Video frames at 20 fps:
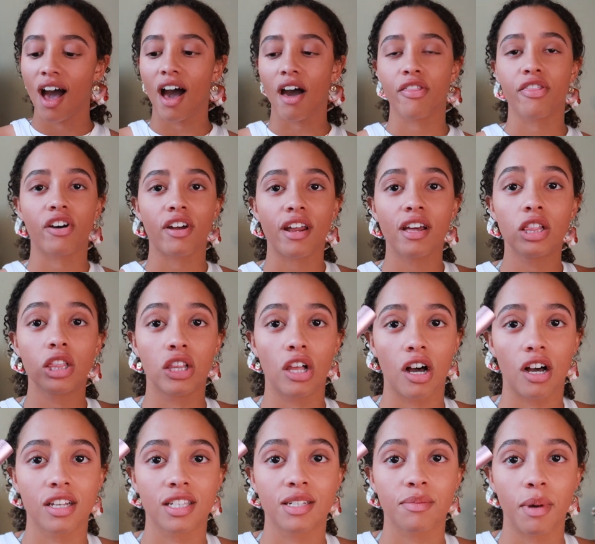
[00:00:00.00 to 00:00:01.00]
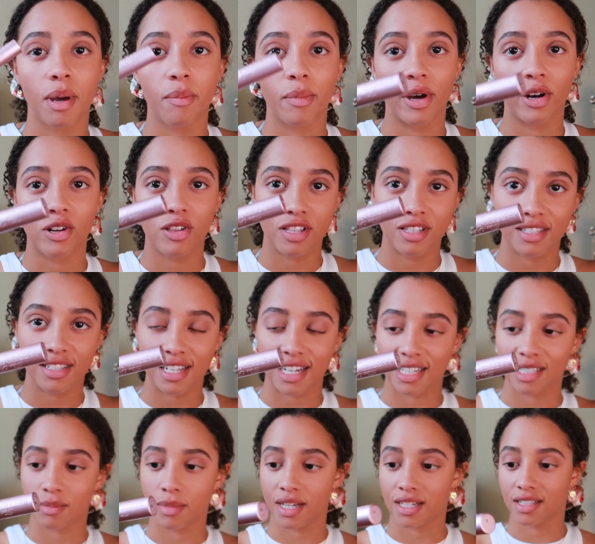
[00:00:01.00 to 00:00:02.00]
I thought I lost my Better Than
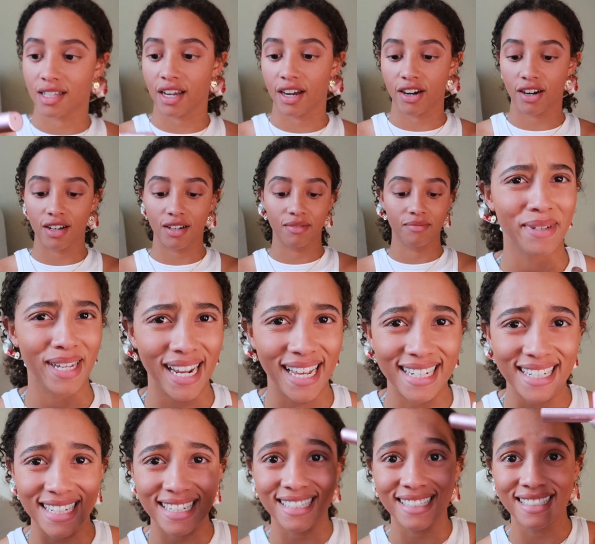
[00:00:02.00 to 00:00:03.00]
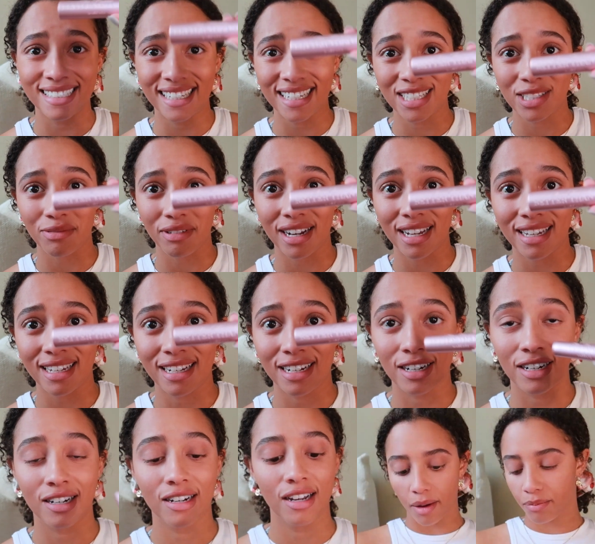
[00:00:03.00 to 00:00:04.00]
Sex mascara, but I didn't. It's right
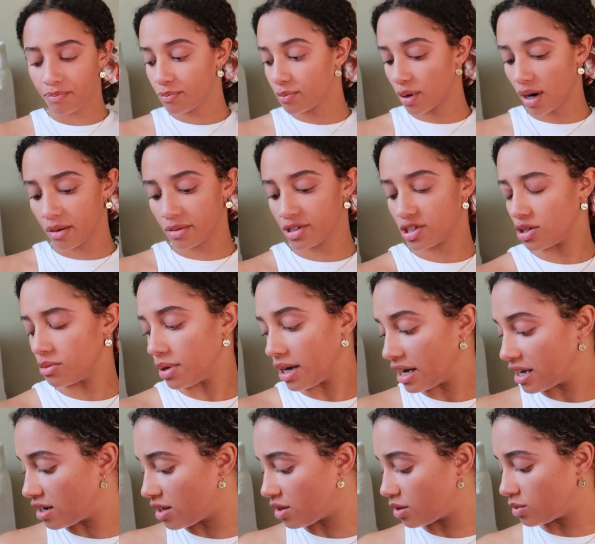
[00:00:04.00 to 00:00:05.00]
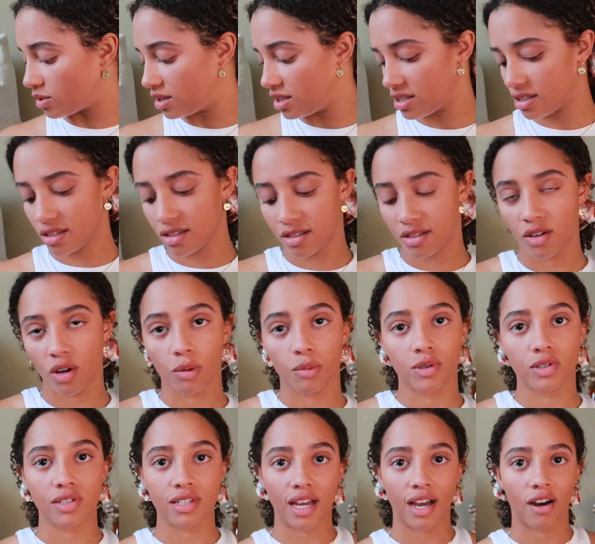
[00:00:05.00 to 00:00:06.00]
here. I probably should buy another one. This is
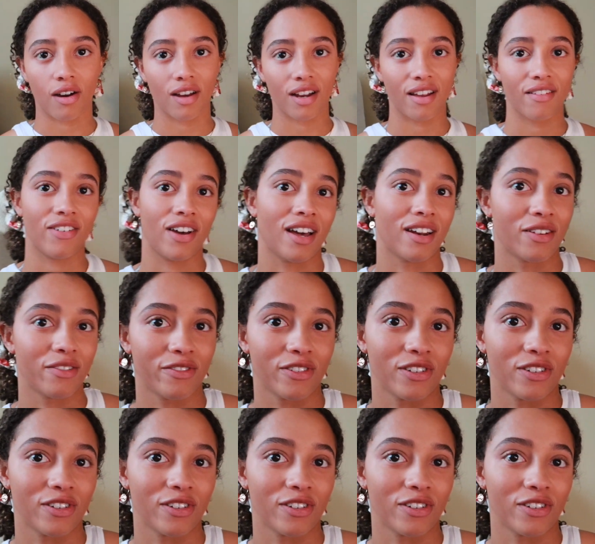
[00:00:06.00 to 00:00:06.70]
almost out and I've had it